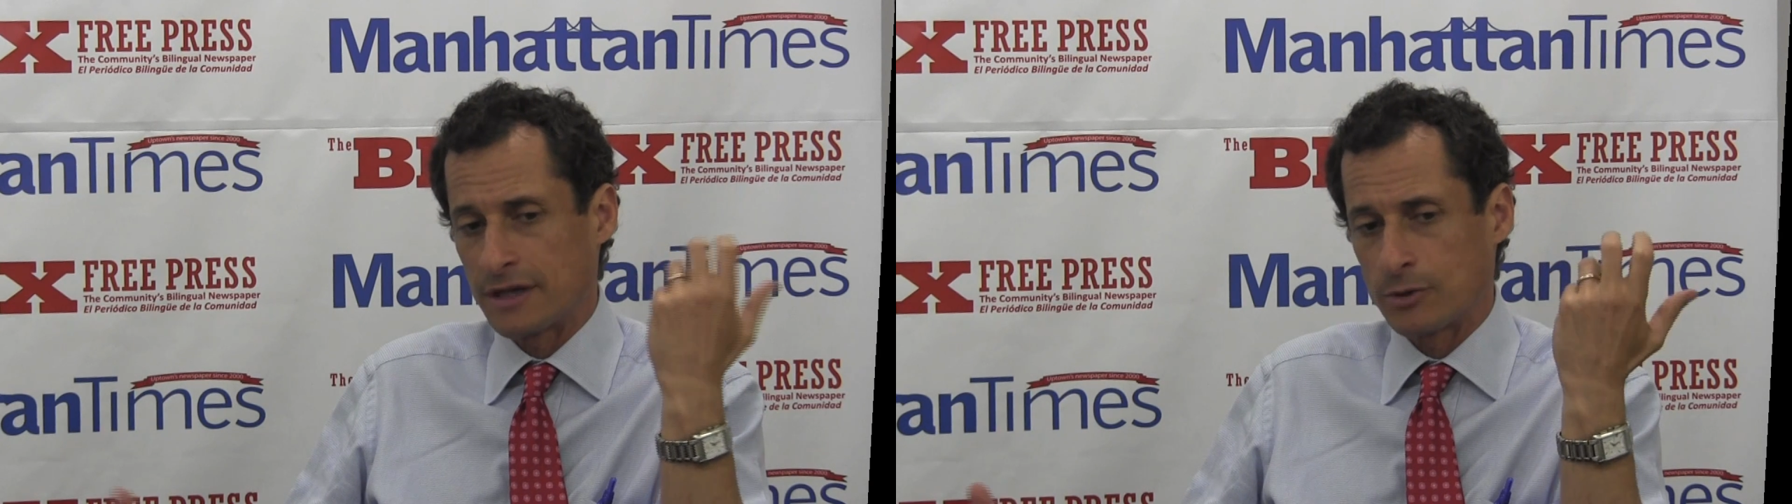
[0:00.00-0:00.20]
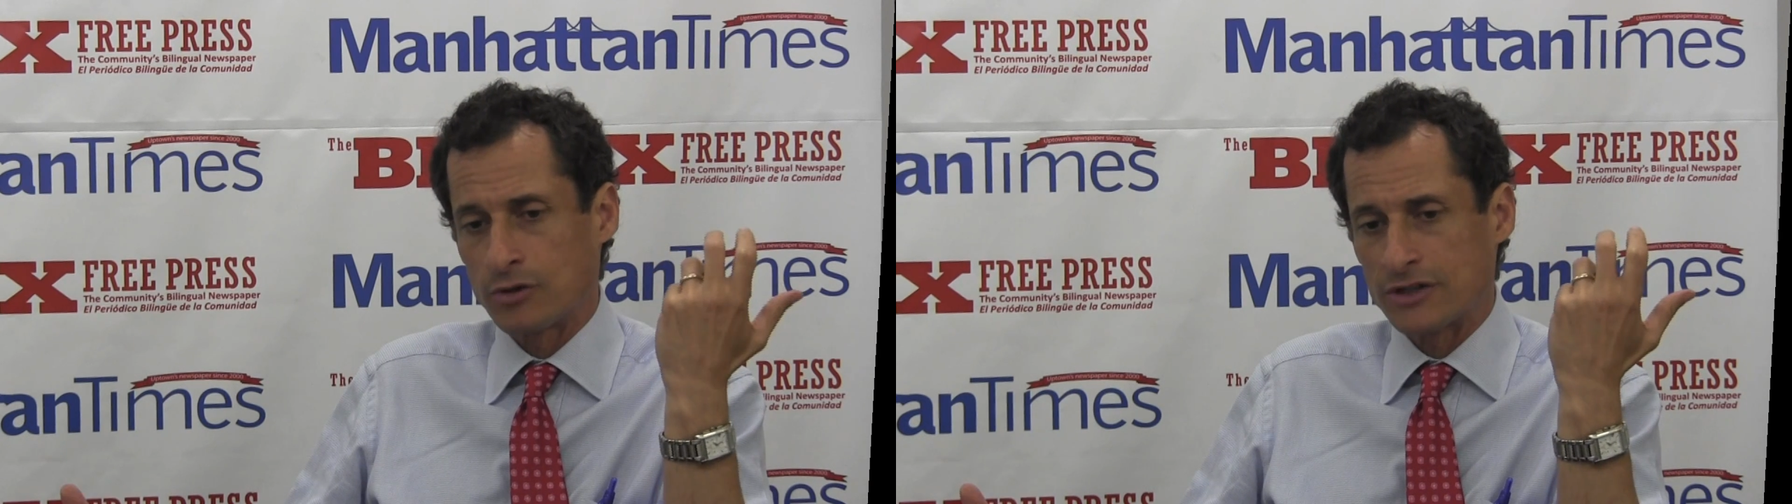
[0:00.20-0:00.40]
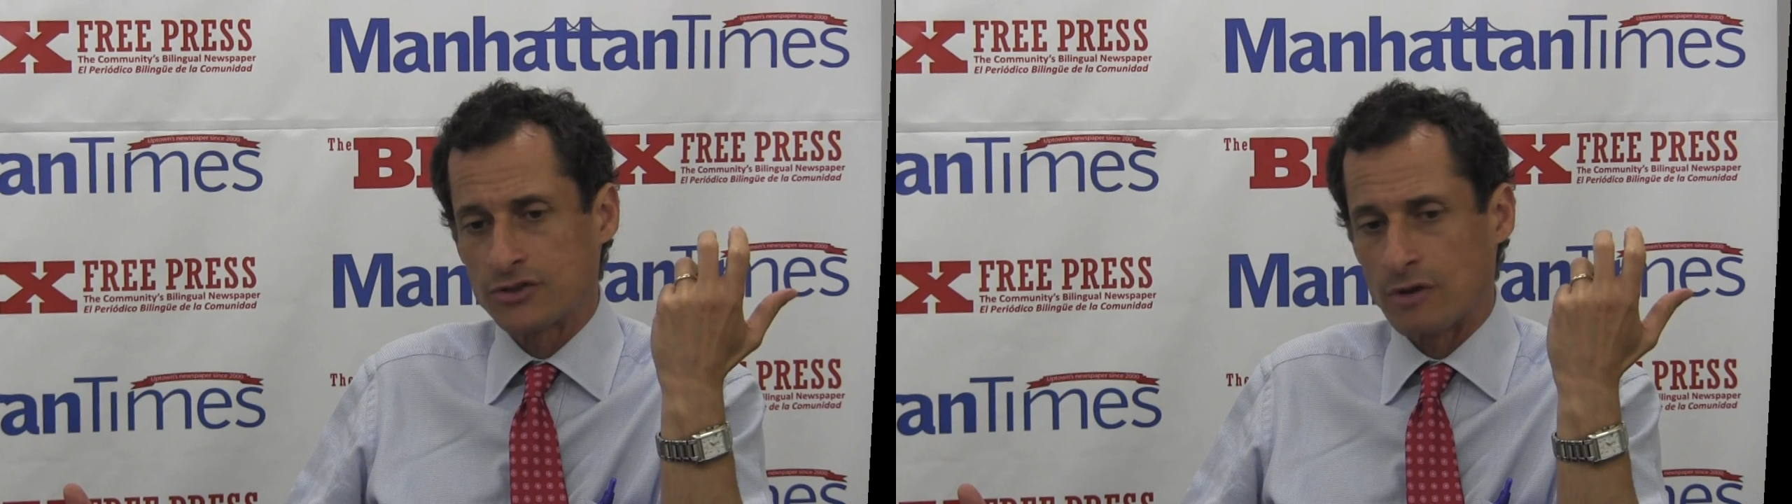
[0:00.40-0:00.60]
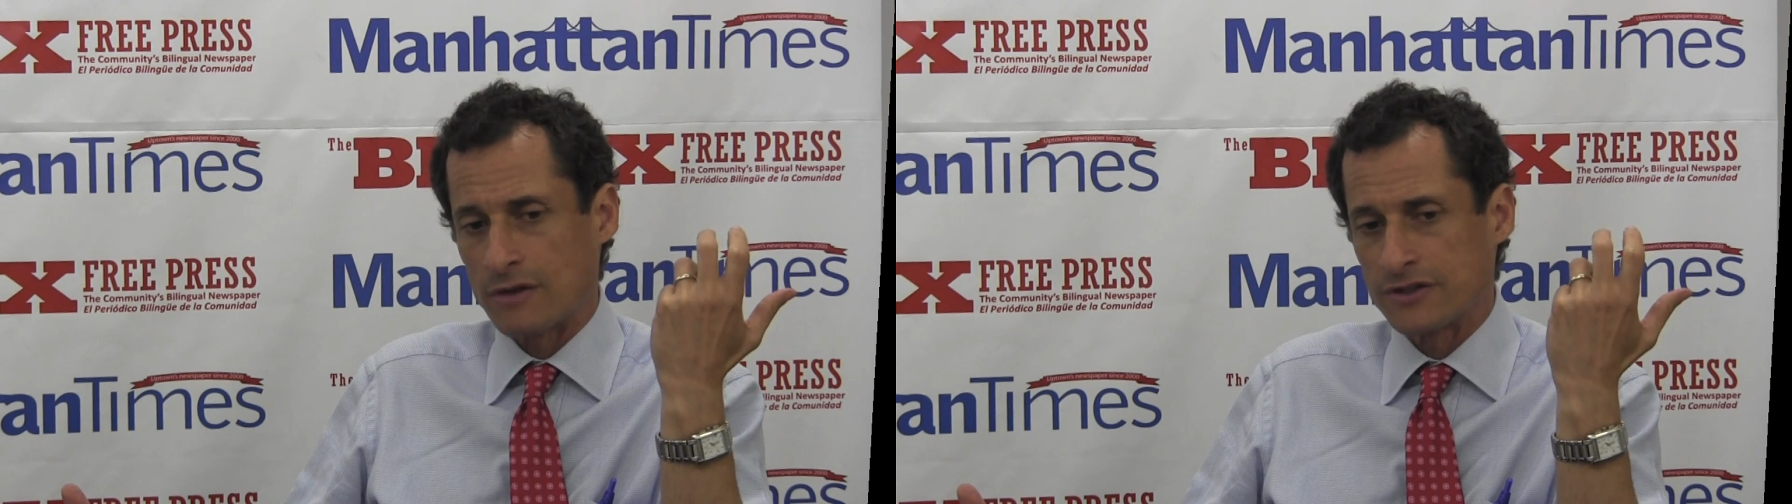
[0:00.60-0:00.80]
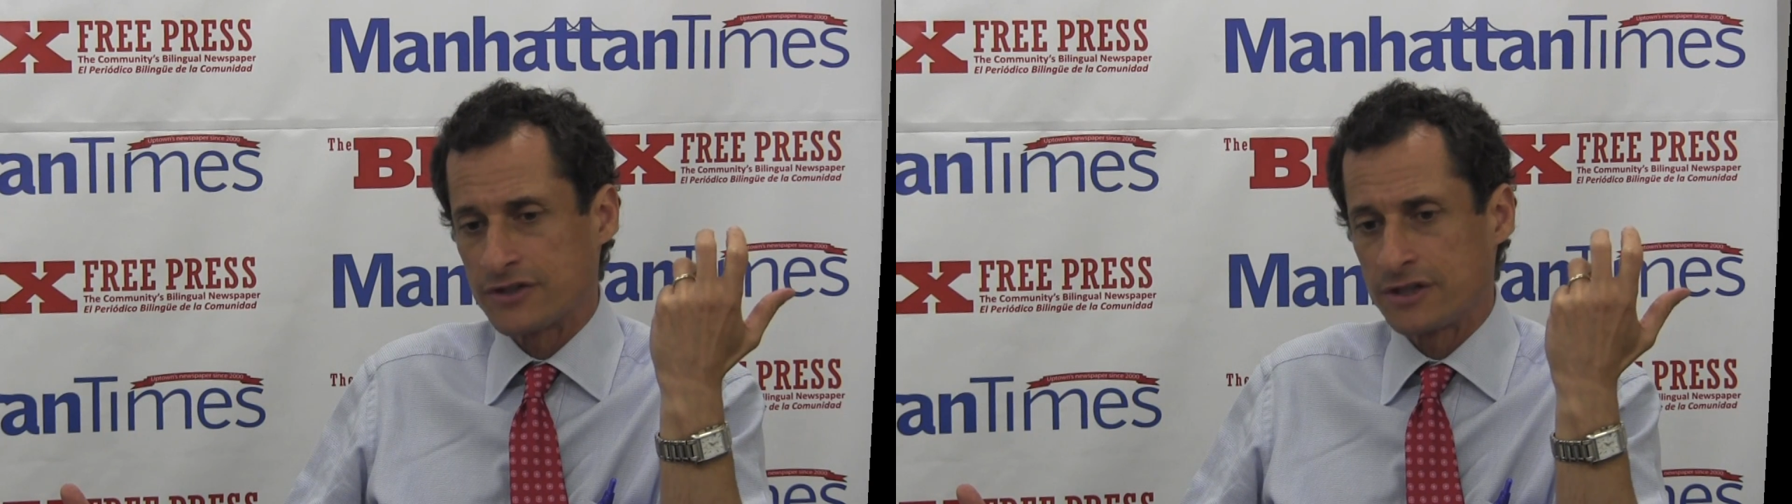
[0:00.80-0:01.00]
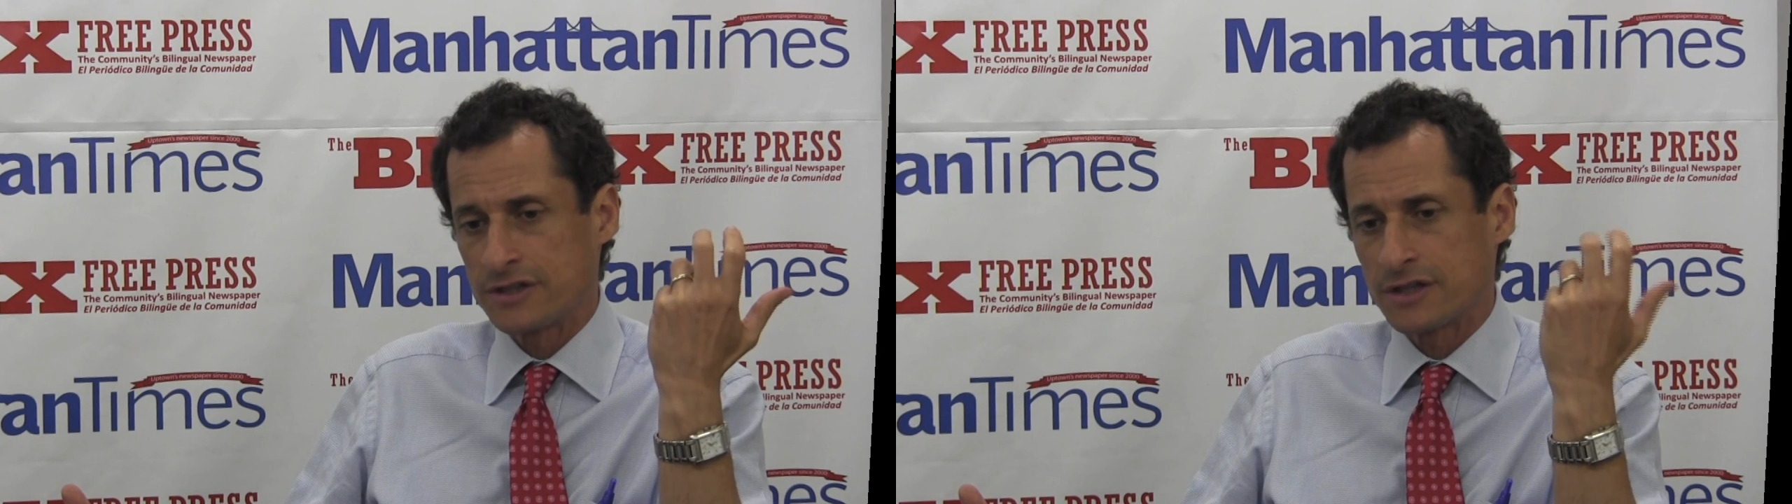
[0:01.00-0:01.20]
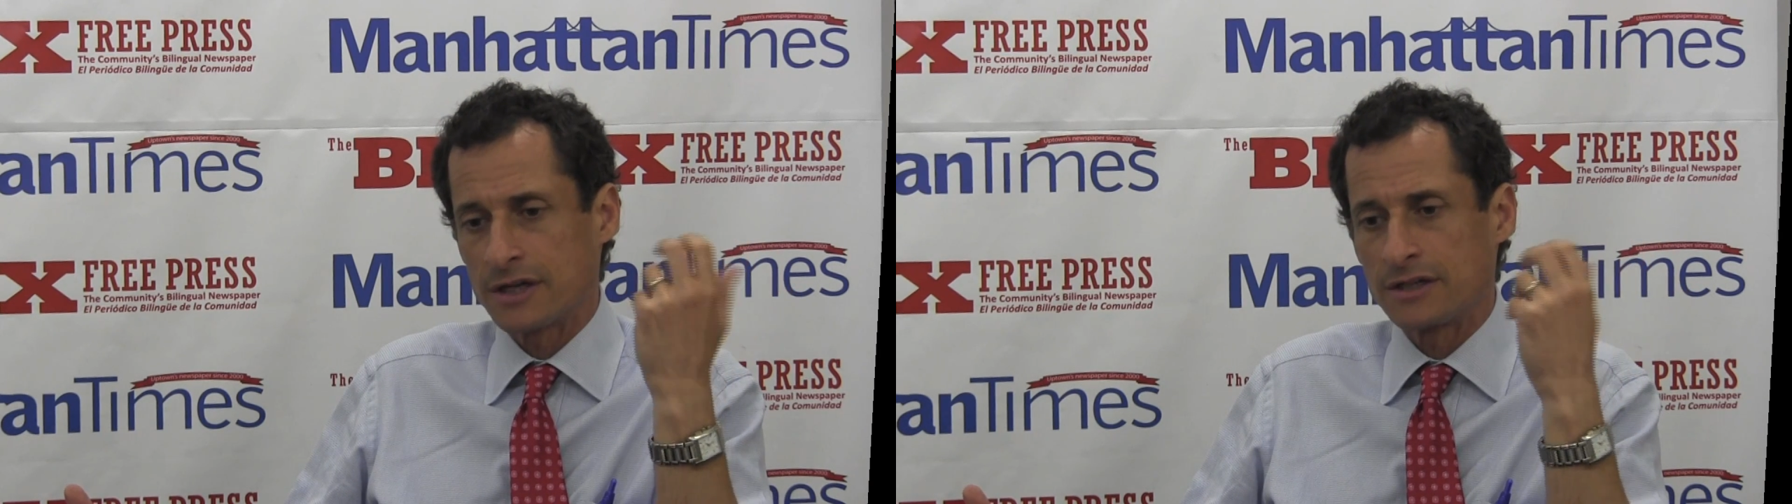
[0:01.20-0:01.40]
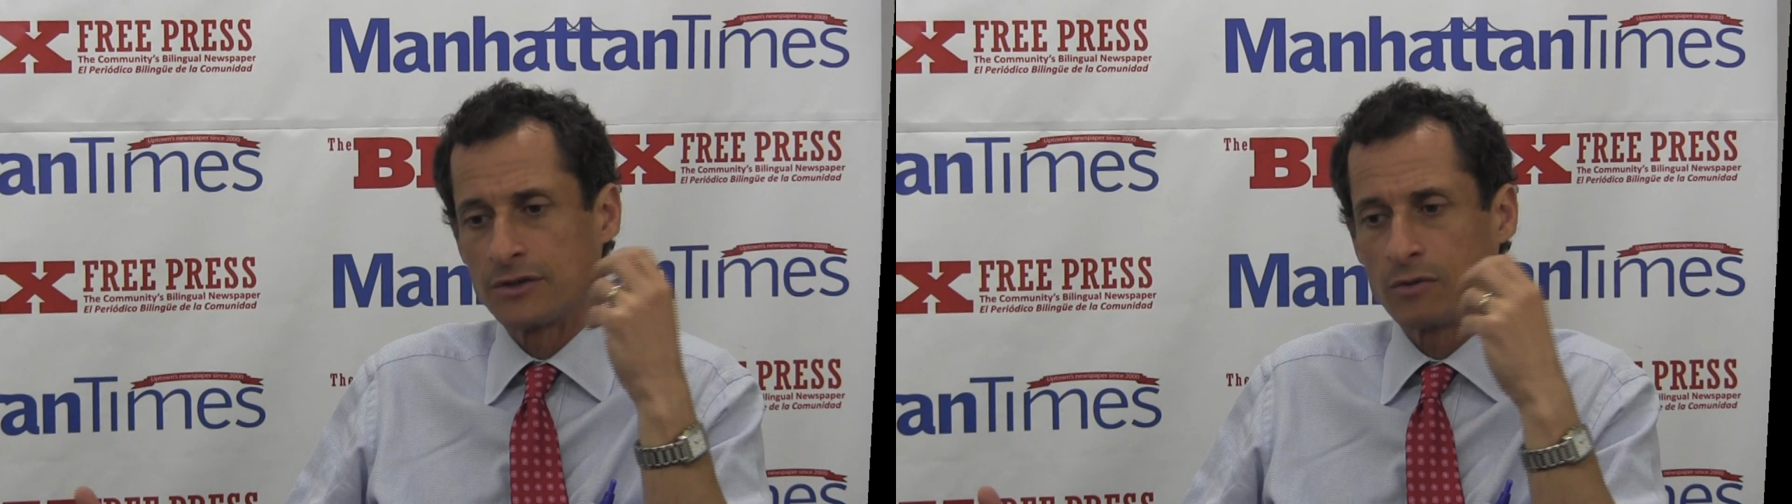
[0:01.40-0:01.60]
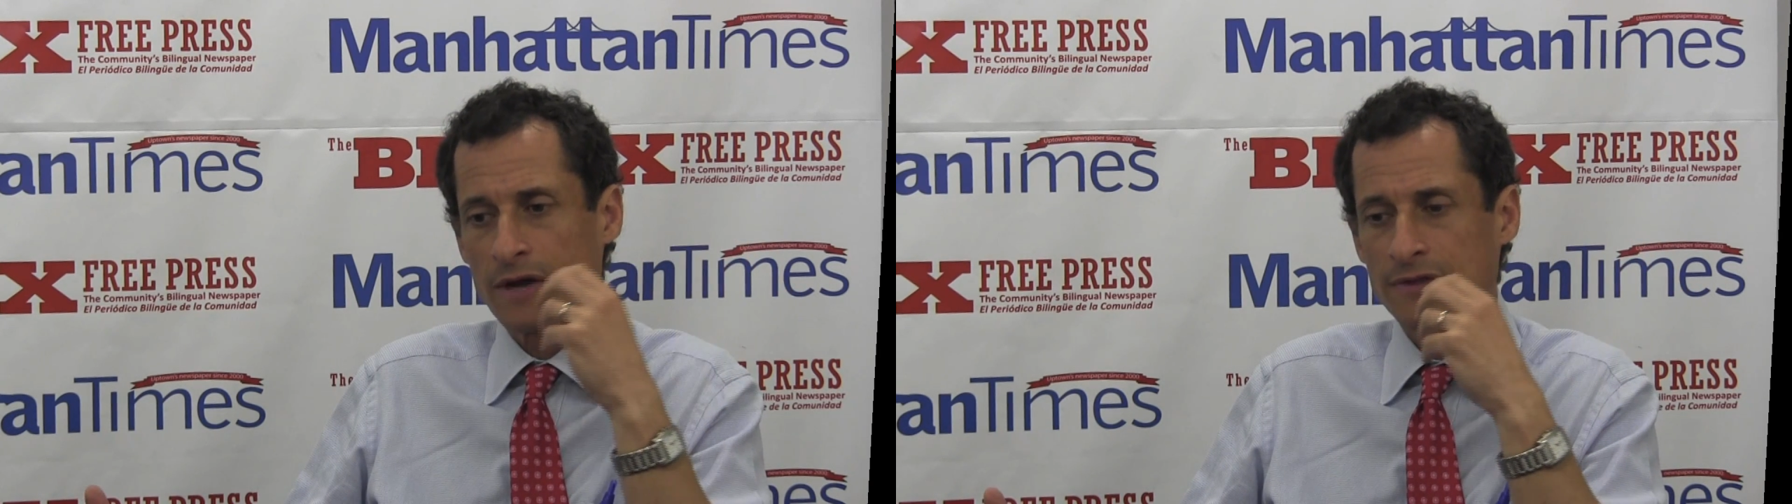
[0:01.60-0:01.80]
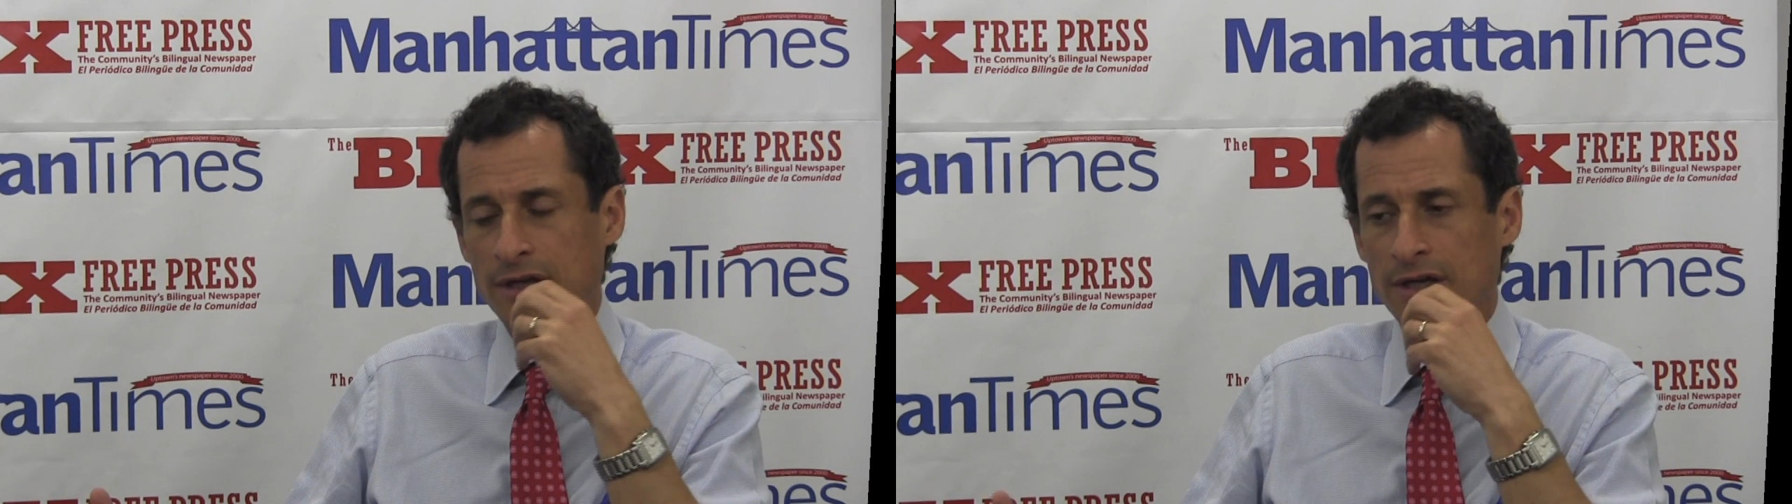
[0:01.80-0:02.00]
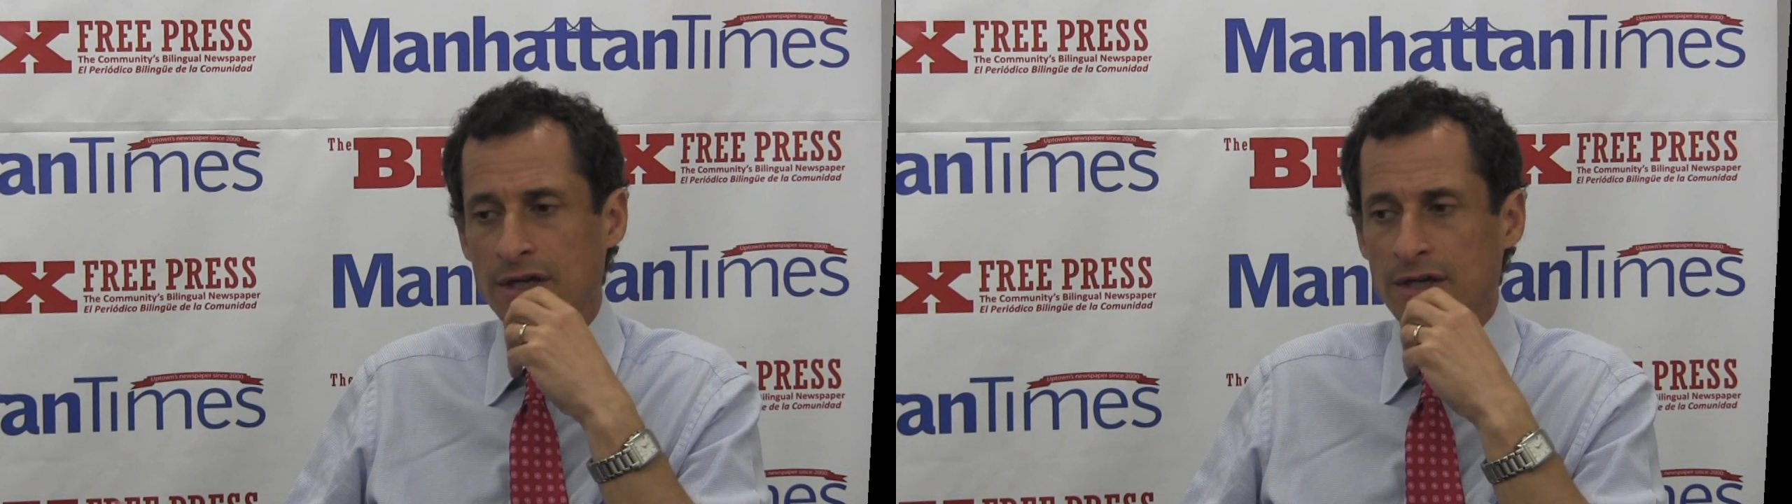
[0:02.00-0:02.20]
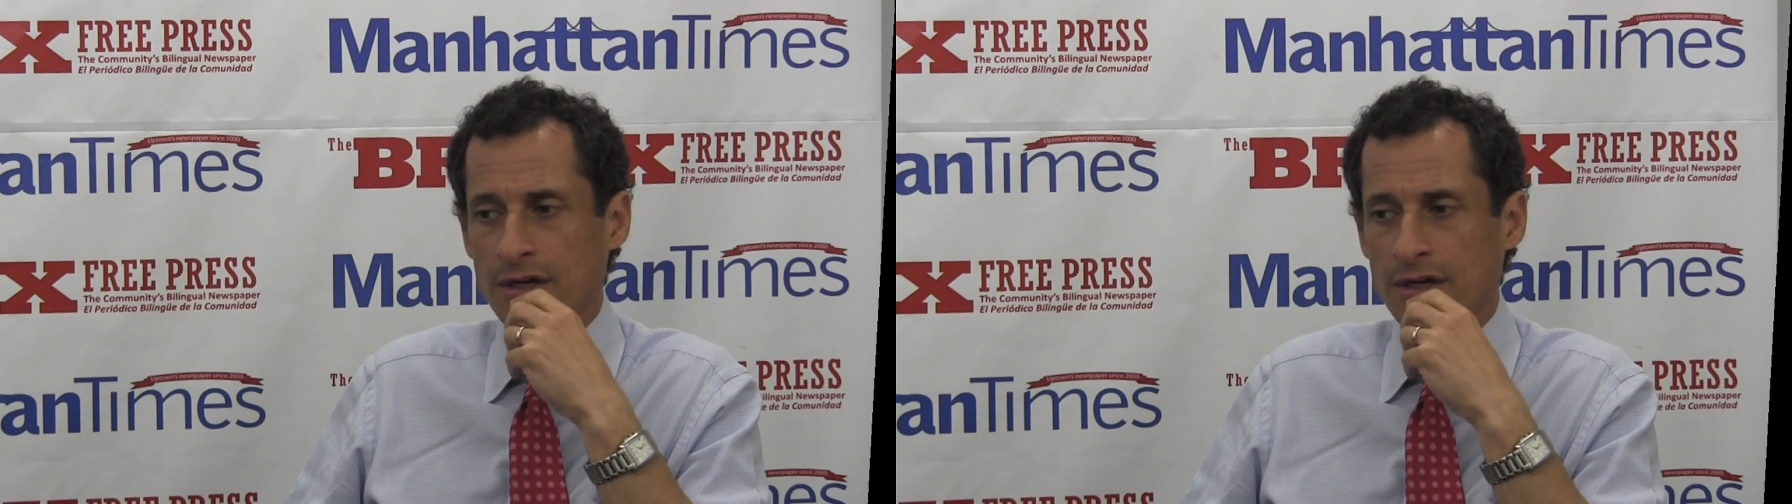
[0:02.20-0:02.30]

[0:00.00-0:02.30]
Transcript: Democrats around the city said I did the right thing.